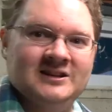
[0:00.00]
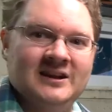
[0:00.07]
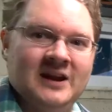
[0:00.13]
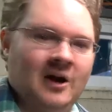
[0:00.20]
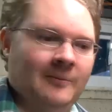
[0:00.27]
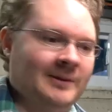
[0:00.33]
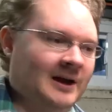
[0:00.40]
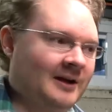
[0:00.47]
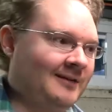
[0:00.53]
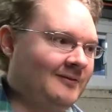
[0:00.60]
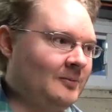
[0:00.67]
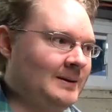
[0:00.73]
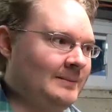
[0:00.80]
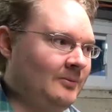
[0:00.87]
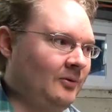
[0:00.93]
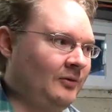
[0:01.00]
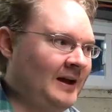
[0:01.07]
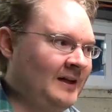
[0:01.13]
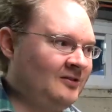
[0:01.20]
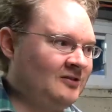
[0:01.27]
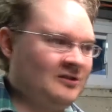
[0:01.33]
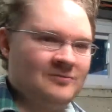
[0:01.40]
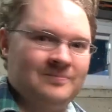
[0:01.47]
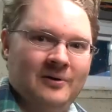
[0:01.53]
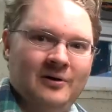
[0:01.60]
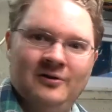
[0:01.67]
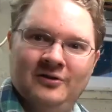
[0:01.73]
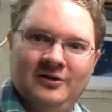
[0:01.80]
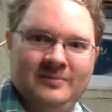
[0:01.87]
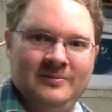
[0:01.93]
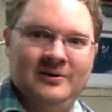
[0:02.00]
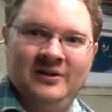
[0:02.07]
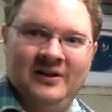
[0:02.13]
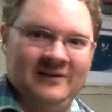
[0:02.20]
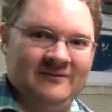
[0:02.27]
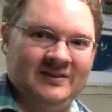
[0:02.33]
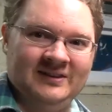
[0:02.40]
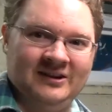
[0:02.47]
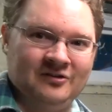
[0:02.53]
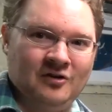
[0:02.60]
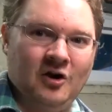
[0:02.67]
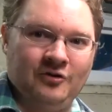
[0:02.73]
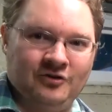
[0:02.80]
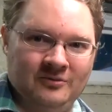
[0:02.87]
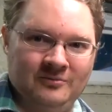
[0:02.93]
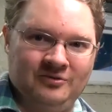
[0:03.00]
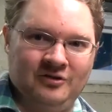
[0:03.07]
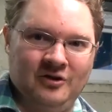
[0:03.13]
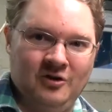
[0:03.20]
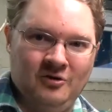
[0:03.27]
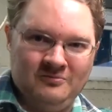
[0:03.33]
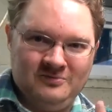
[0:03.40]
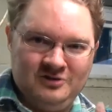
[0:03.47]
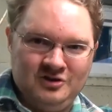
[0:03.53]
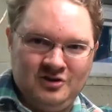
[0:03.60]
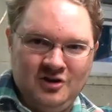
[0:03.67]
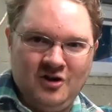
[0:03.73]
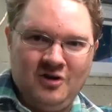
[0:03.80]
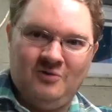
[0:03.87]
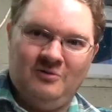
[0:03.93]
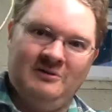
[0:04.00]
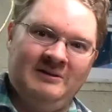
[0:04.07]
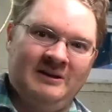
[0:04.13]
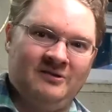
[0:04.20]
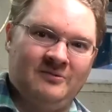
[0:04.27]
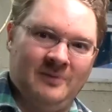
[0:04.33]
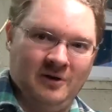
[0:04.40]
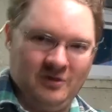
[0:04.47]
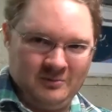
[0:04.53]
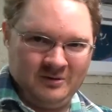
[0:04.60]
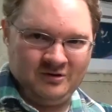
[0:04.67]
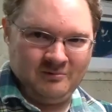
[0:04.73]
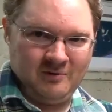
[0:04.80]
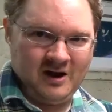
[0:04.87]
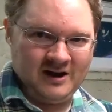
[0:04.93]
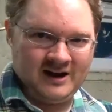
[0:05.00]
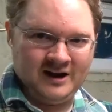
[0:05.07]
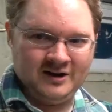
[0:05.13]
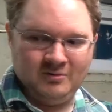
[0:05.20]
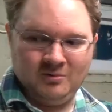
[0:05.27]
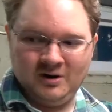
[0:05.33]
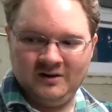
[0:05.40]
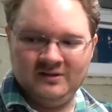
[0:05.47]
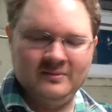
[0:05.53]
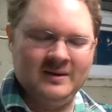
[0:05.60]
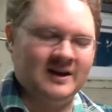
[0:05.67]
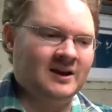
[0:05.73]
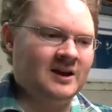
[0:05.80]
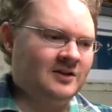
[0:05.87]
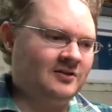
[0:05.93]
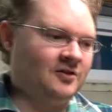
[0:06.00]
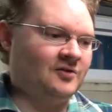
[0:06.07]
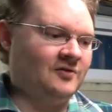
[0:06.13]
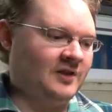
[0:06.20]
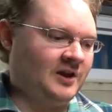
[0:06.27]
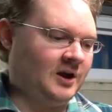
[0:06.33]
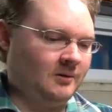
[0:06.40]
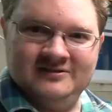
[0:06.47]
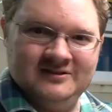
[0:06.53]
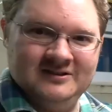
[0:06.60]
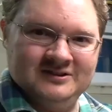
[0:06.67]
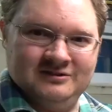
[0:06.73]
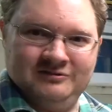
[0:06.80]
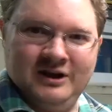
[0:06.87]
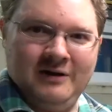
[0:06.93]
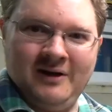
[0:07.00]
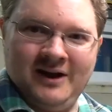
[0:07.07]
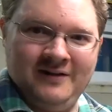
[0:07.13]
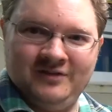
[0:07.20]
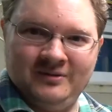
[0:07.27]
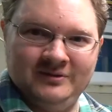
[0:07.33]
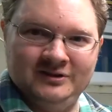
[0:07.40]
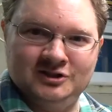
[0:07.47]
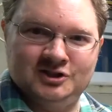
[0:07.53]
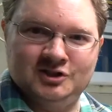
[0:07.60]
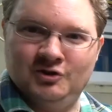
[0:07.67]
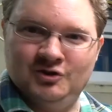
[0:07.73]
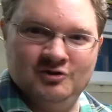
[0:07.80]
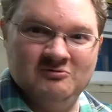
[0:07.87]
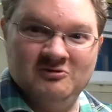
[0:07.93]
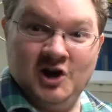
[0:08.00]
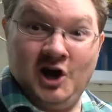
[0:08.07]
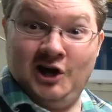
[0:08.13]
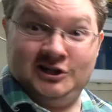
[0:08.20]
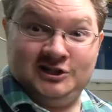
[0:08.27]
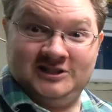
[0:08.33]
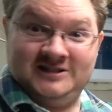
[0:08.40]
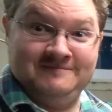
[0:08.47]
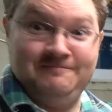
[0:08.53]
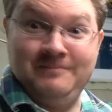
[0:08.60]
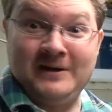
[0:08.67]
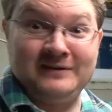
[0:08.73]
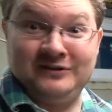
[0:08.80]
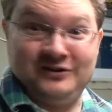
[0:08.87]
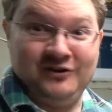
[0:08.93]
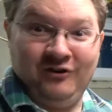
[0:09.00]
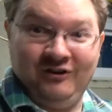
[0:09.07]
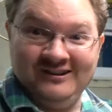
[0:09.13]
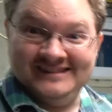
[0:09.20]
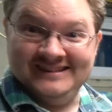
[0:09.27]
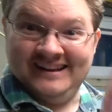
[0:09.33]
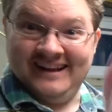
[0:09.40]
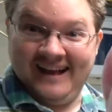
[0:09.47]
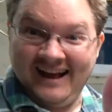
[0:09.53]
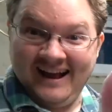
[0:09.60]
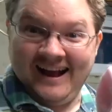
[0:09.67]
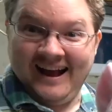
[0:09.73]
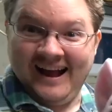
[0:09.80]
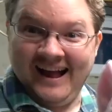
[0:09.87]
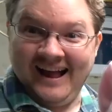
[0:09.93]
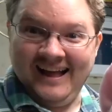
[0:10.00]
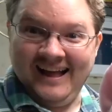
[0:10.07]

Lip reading: and helping out other people, that's just part of the community, and I think that's awesome. So, yo, and that's part of the reason why I kind of wanted to make this video. So now I have something to show you. A spectacle! Ah!